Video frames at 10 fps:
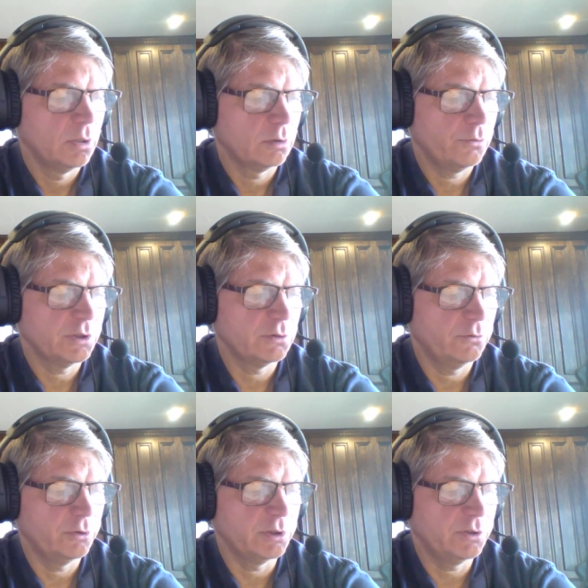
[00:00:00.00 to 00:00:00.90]
Question
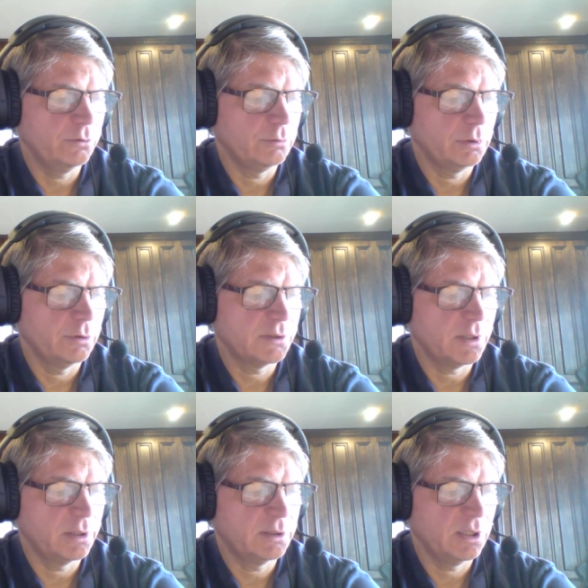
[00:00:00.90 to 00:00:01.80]
32, you're
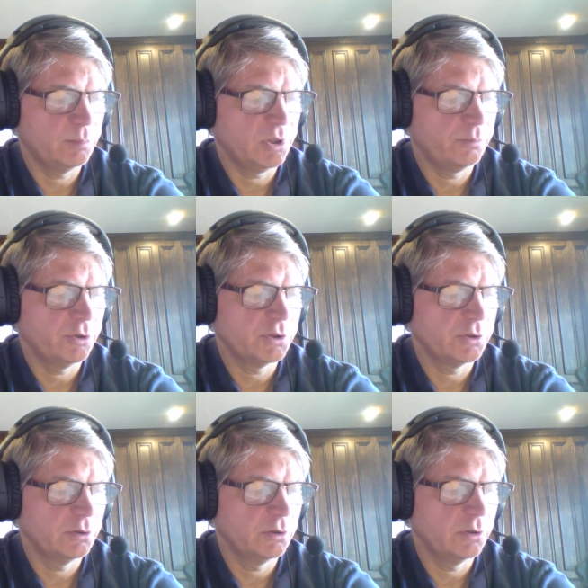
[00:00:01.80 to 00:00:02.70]
assigned to take blood
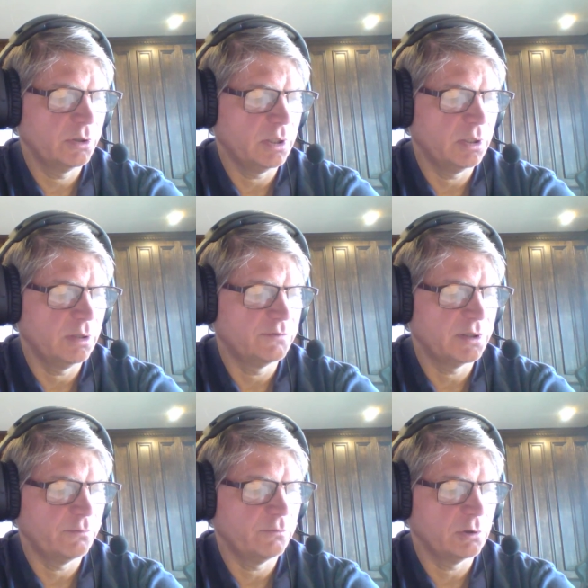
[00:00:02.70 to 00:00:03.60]
pressure of
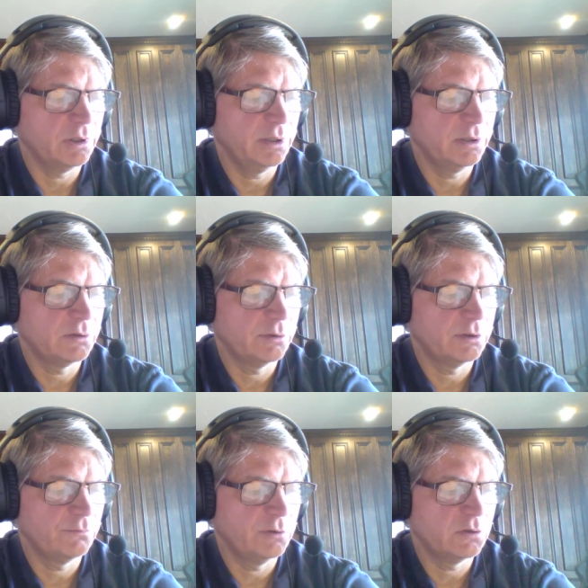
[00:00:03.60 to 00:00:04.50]
several clients. Which
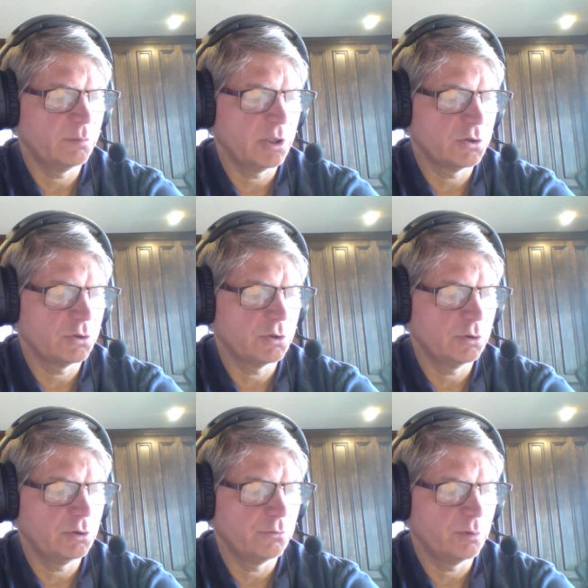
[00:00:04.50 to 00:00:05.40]
of these measures
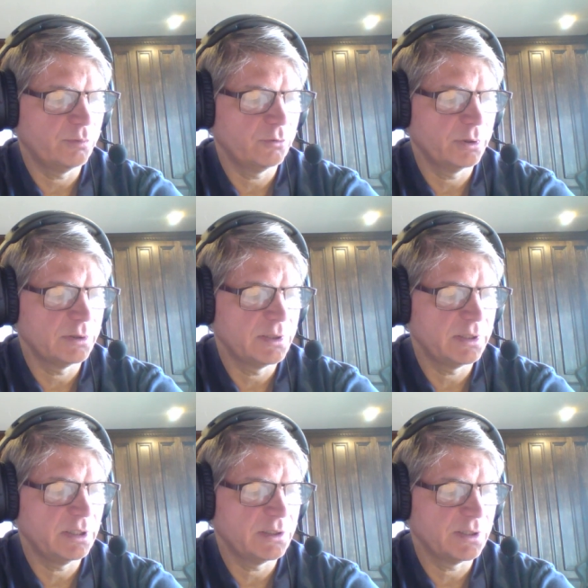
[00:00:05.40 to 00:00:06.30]
should you report?
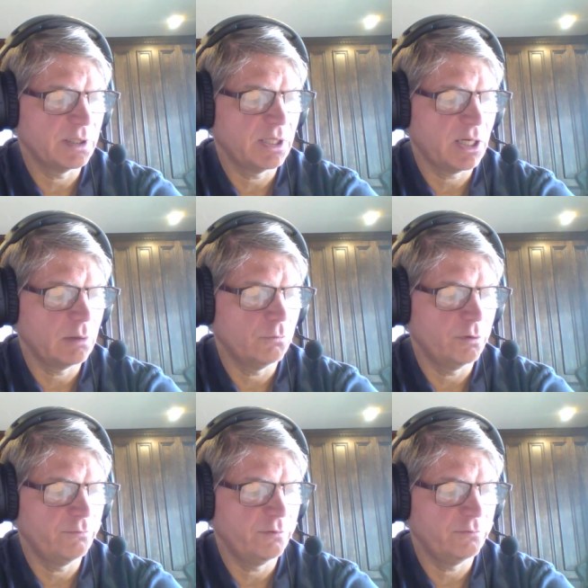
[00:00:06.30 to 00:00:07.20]
C as in cat,
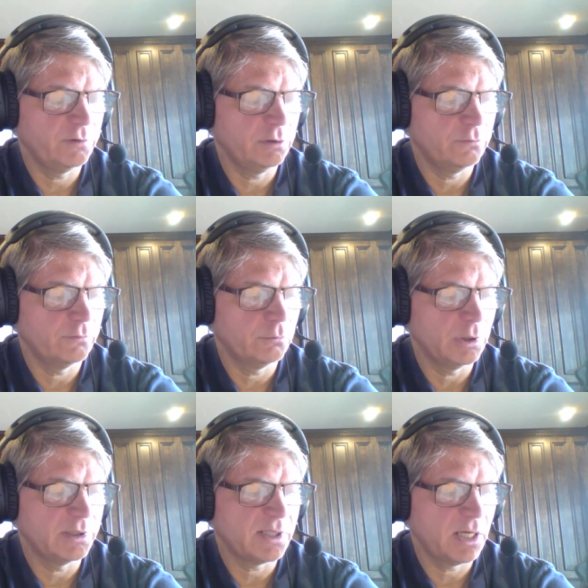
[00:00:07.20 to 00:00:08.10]
150 over
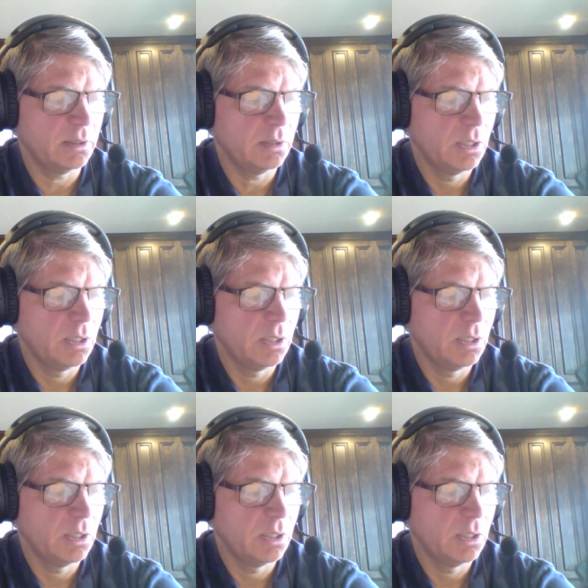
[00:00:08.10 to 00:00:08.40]
110.